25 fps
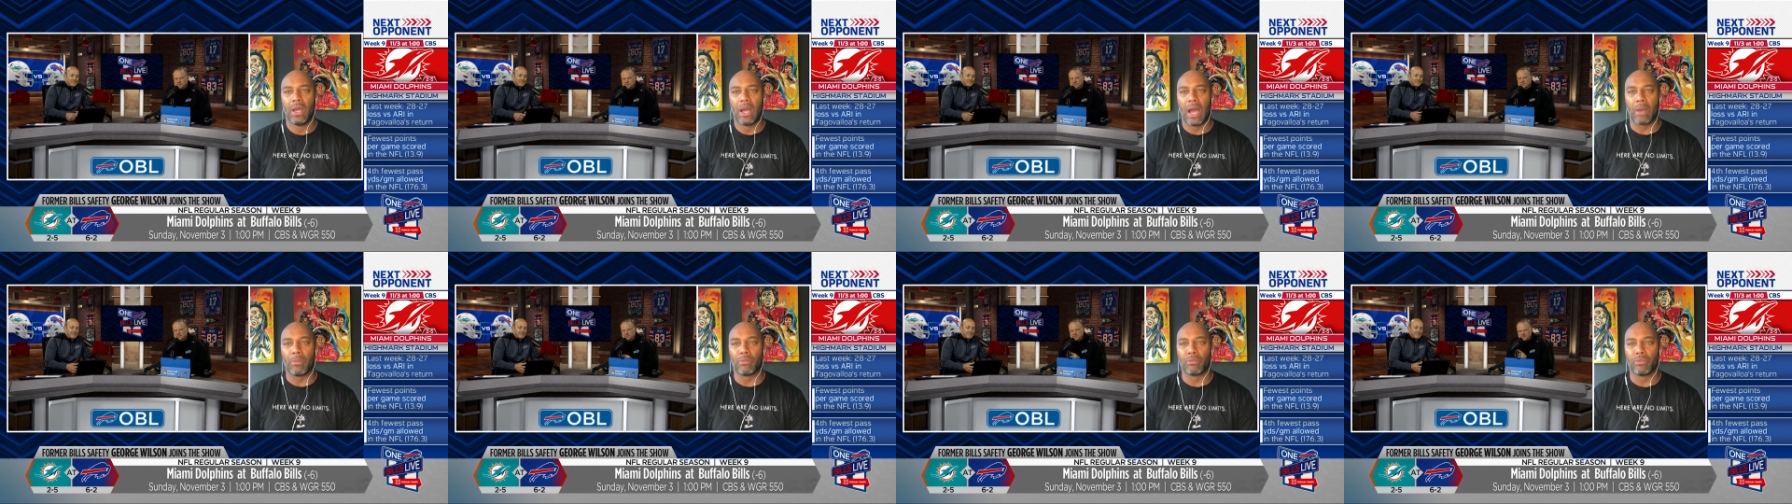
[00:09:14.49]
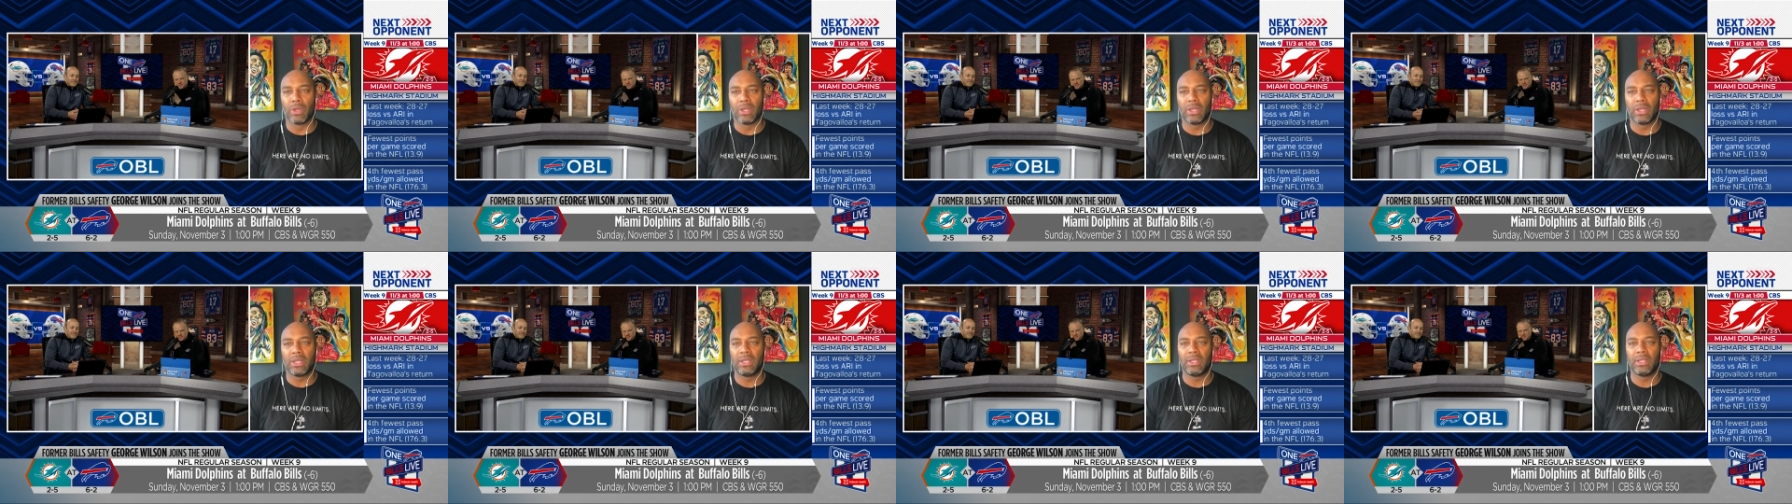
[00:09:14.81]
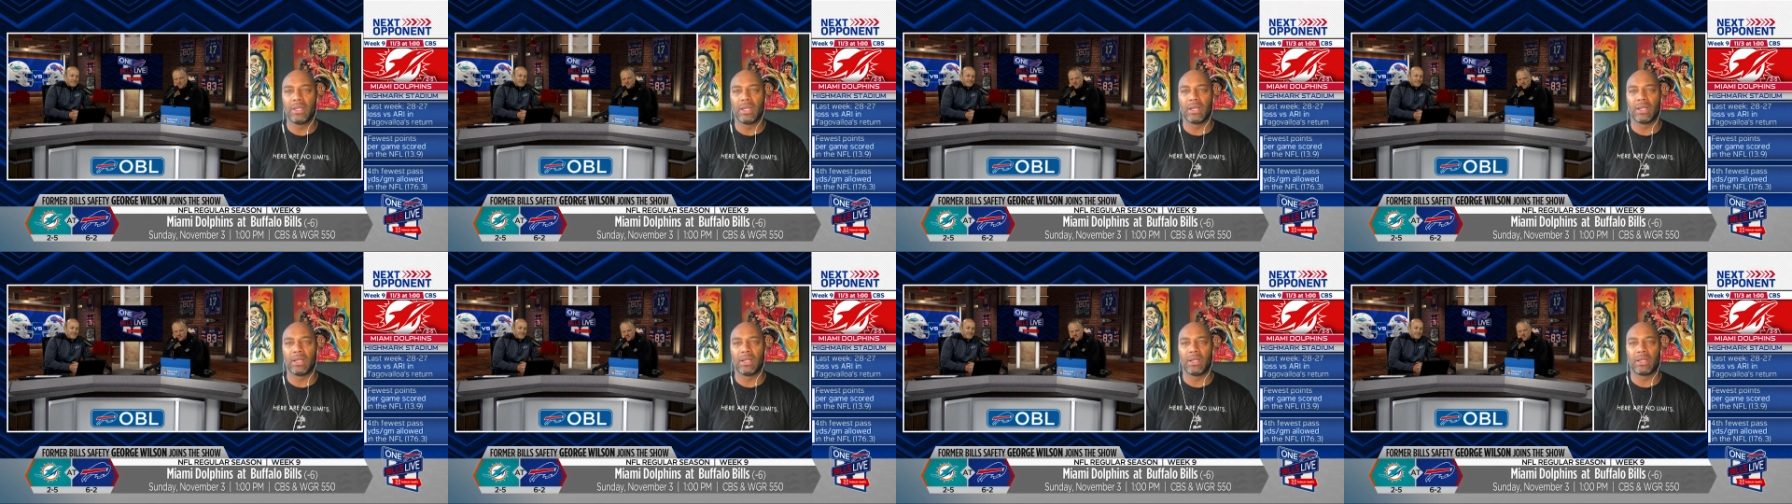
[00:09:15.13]
I'm really
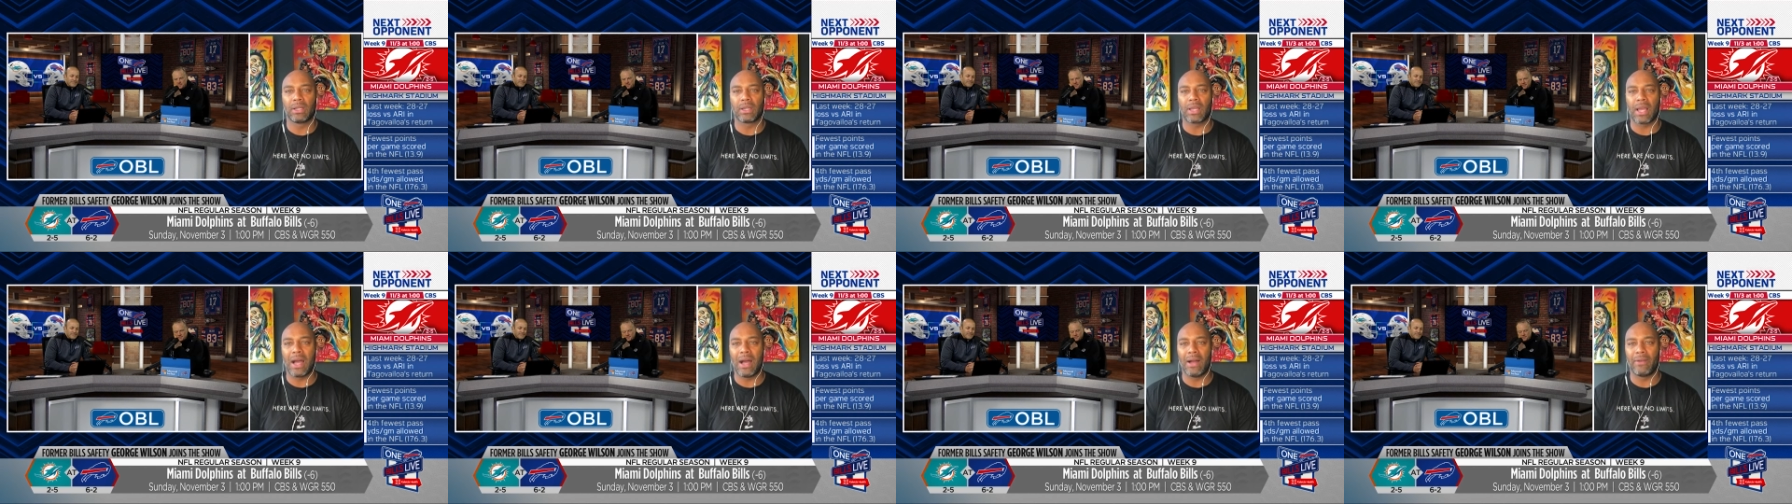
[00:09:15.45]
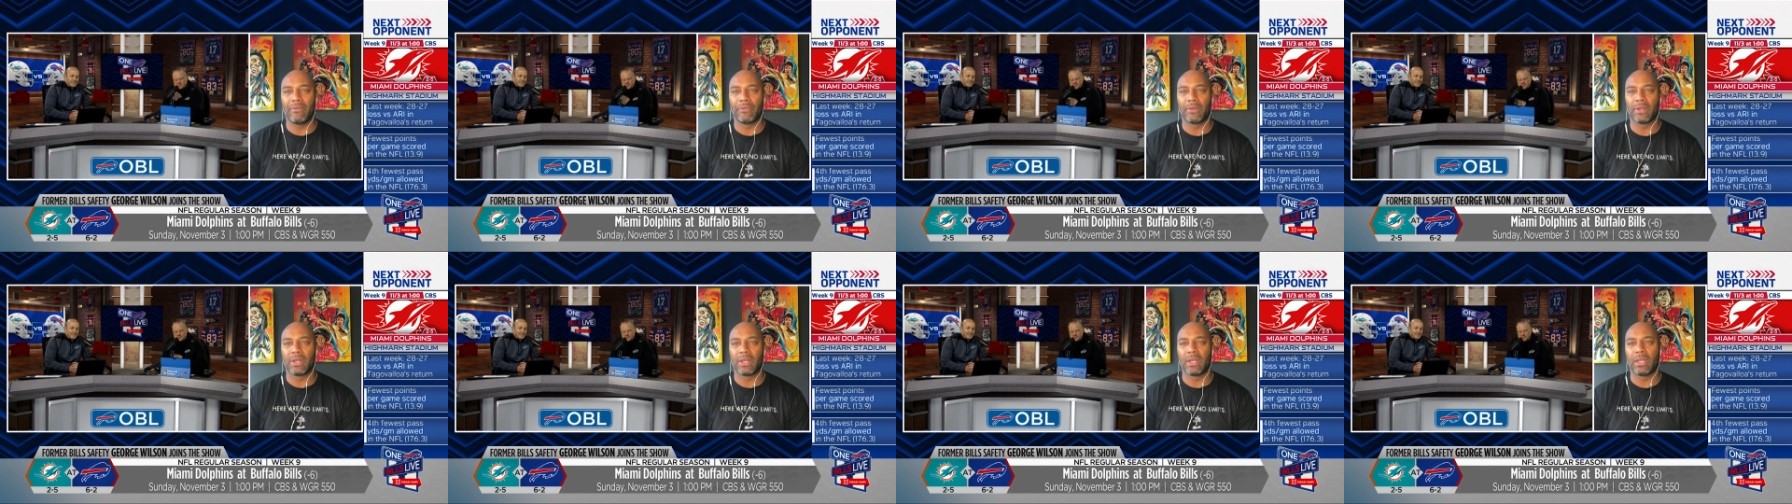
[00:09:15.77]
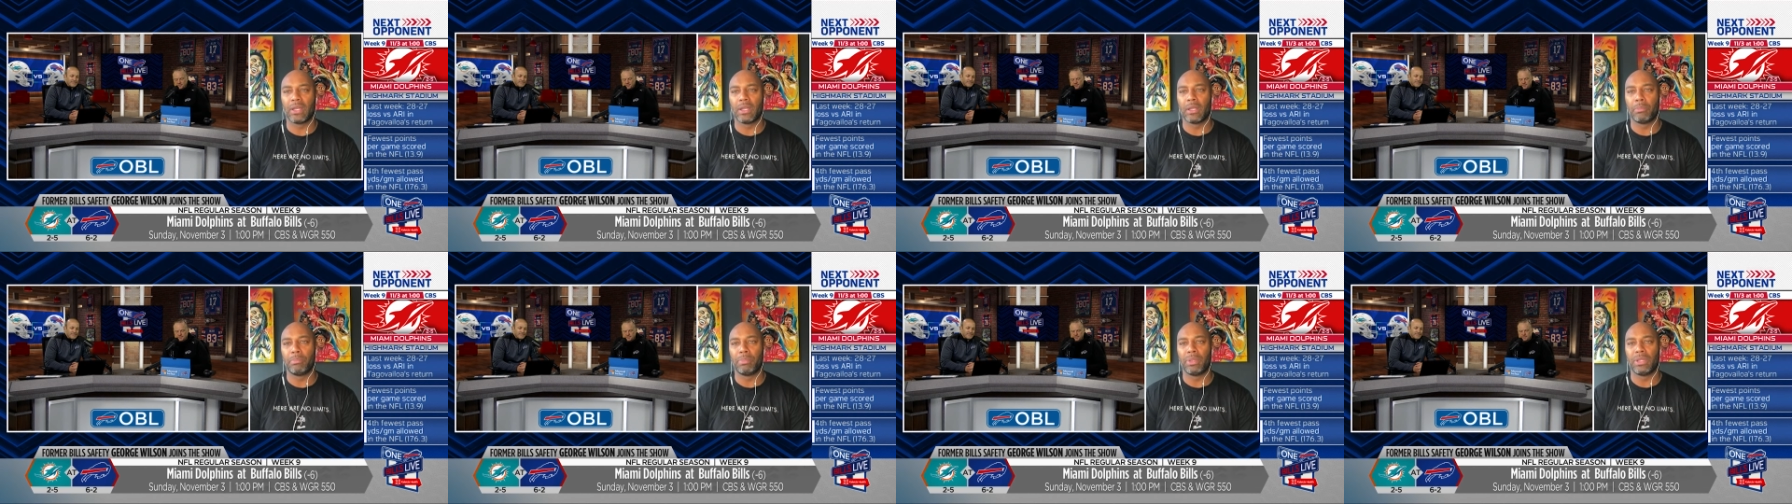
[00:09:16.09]
uh, confident in
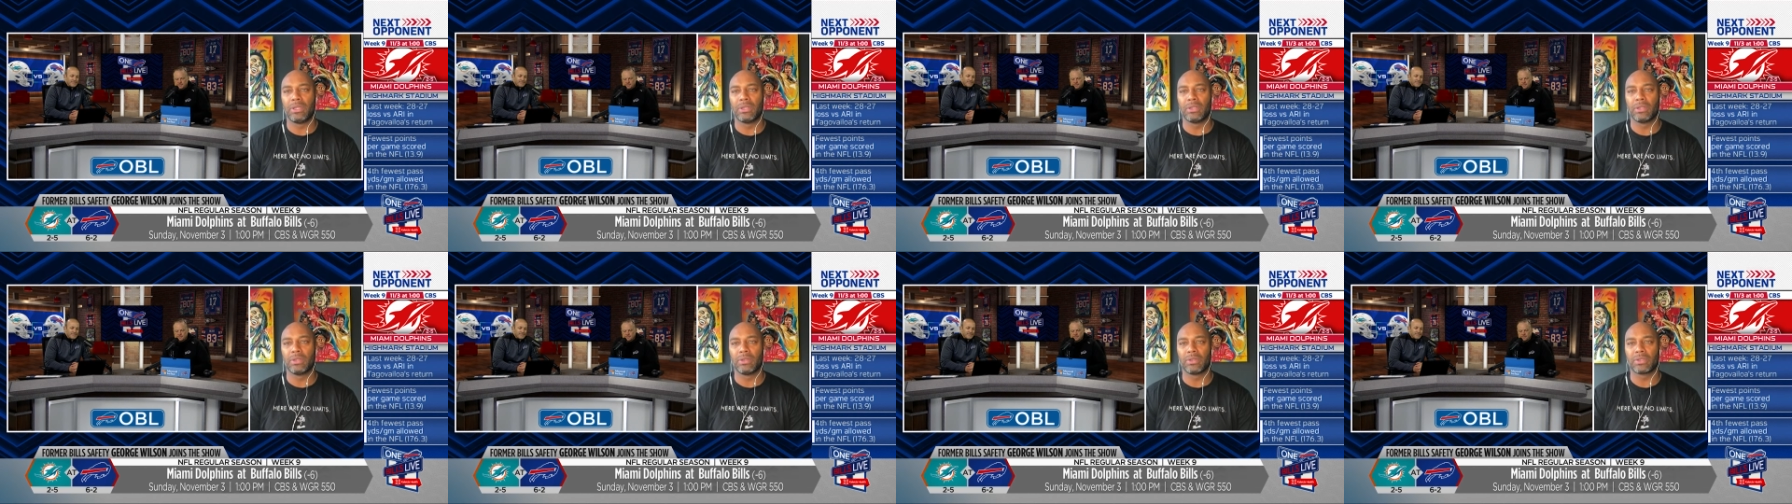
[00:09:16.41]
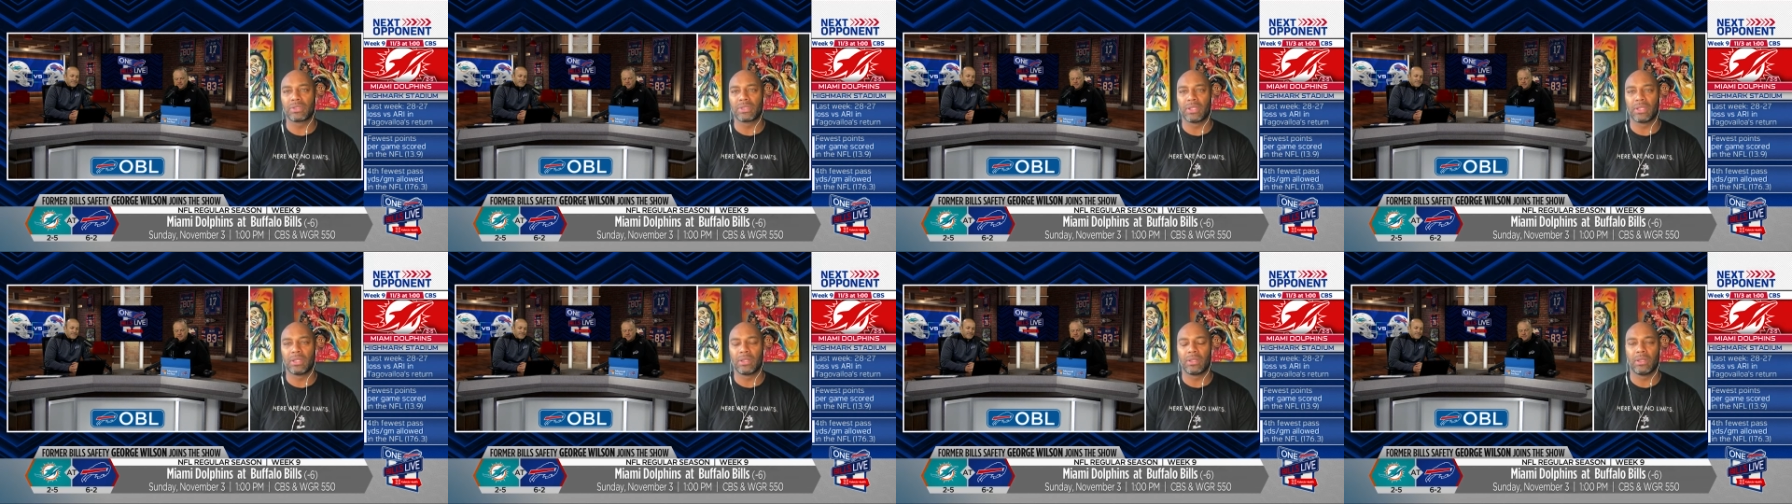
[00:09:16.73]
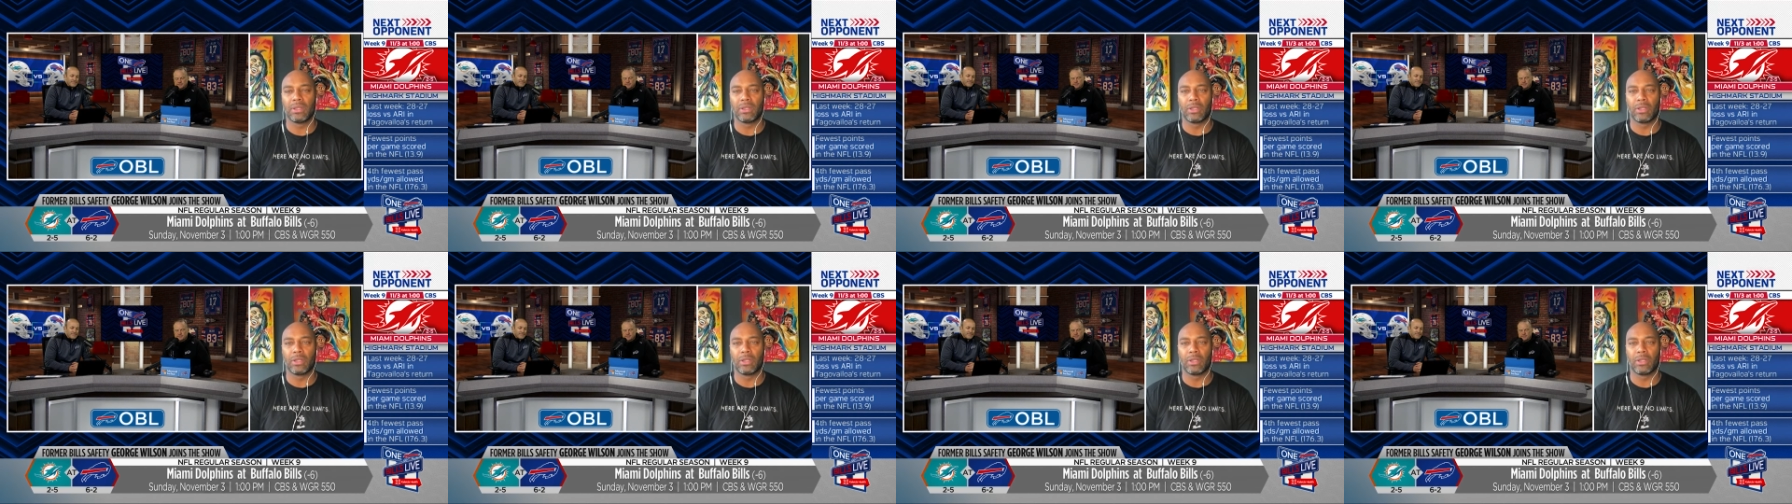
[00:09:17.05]
the Bills and the